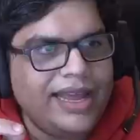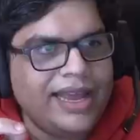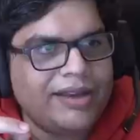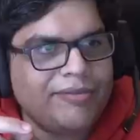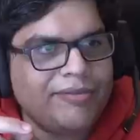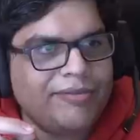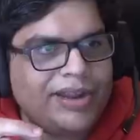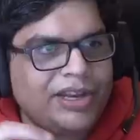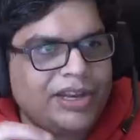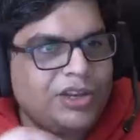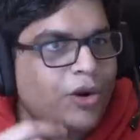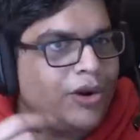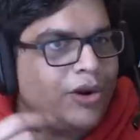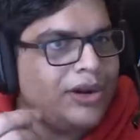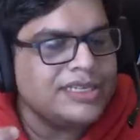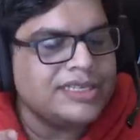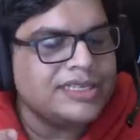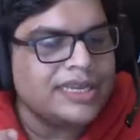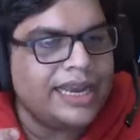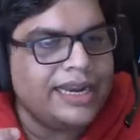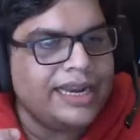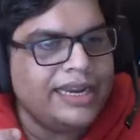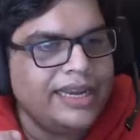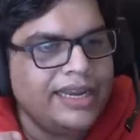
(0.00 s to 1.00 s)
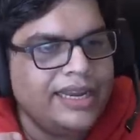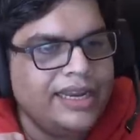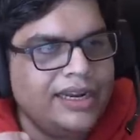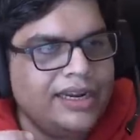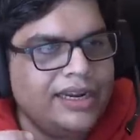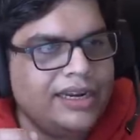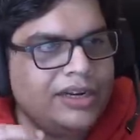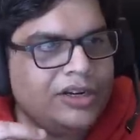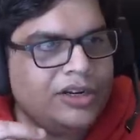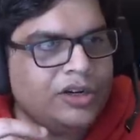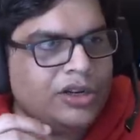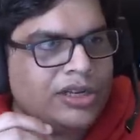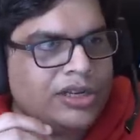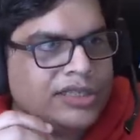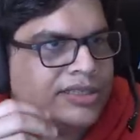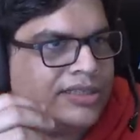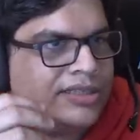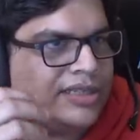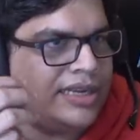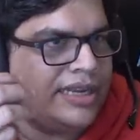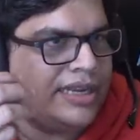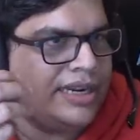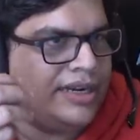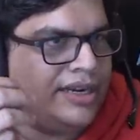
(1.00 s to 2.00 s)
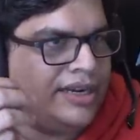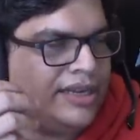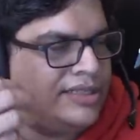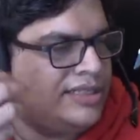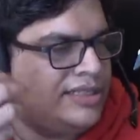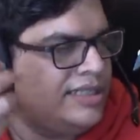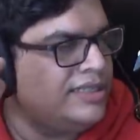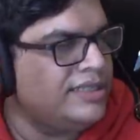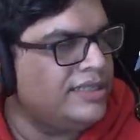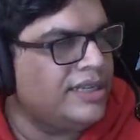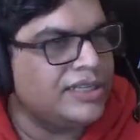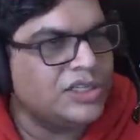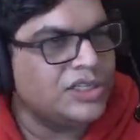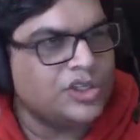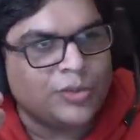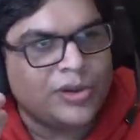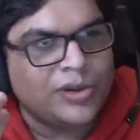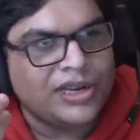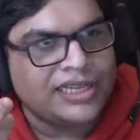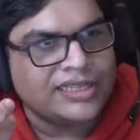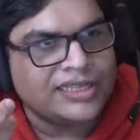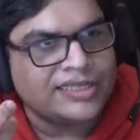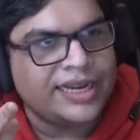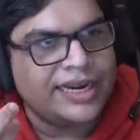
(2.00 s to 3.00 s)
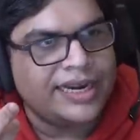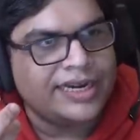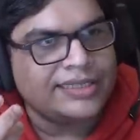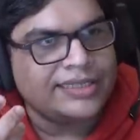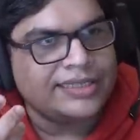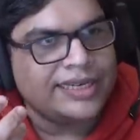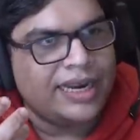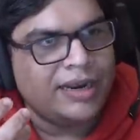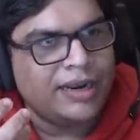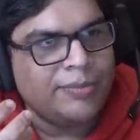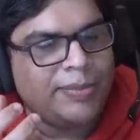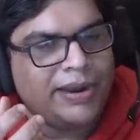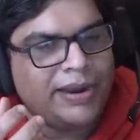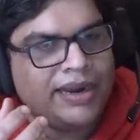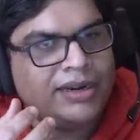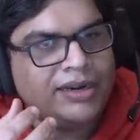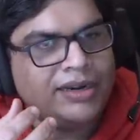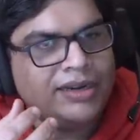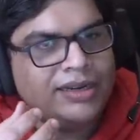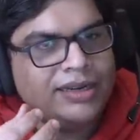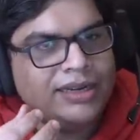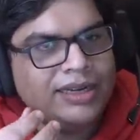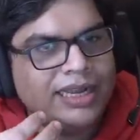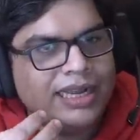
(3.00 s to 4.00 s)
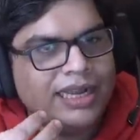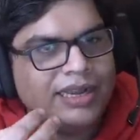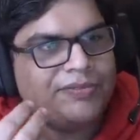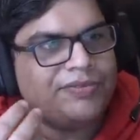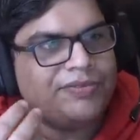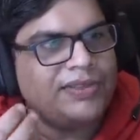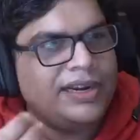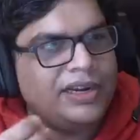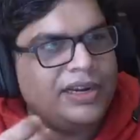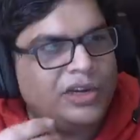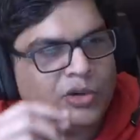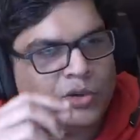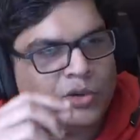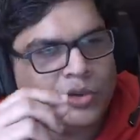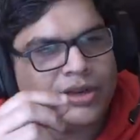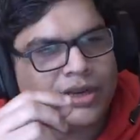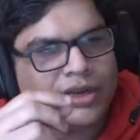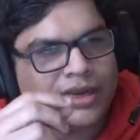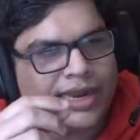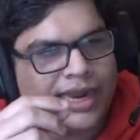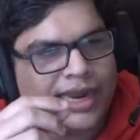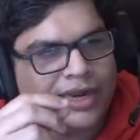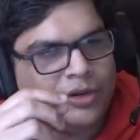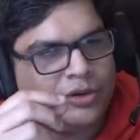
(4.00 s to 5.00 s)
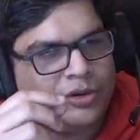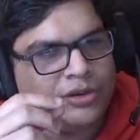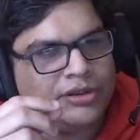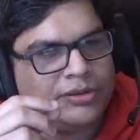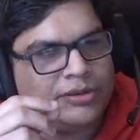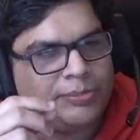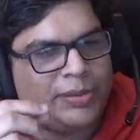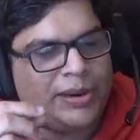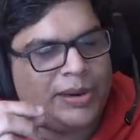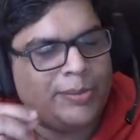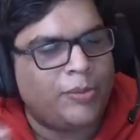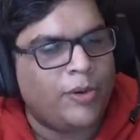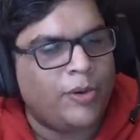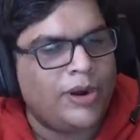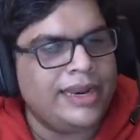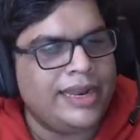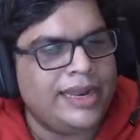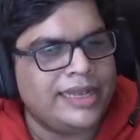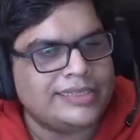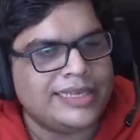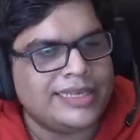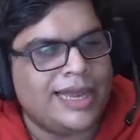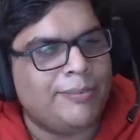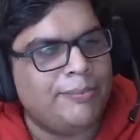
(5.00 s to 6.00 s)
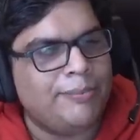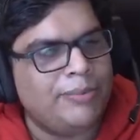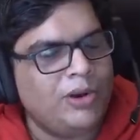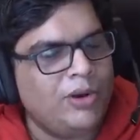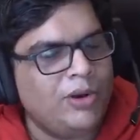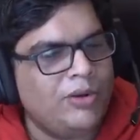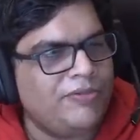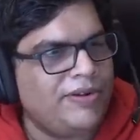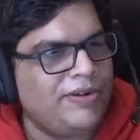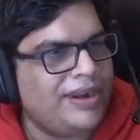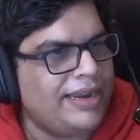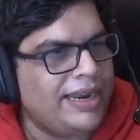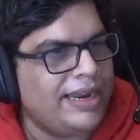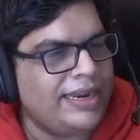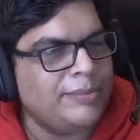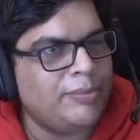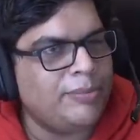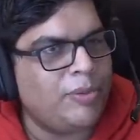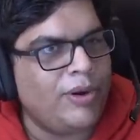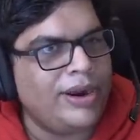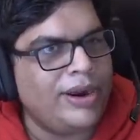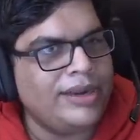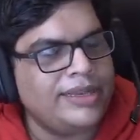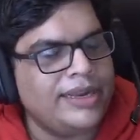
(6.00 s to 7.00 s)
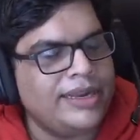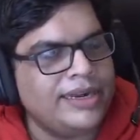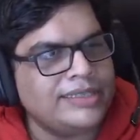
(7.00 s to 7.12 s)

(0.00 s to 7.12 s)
When you're designing, does his consumer insights help? And if they do, can you pinpoint an example of at any point that it's